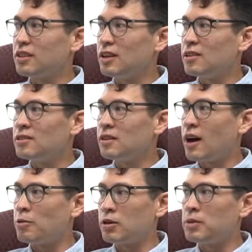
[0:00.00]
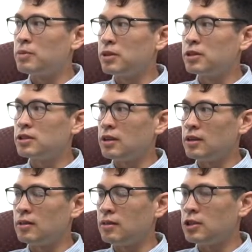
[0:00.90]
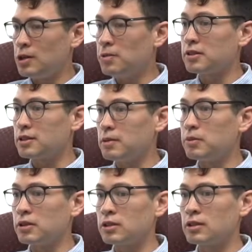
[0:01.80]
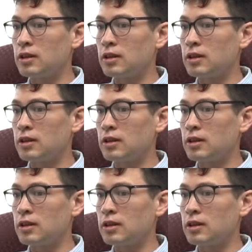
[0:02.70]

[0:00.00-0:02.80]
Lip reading: I want to be pushed and she wants to be pushed.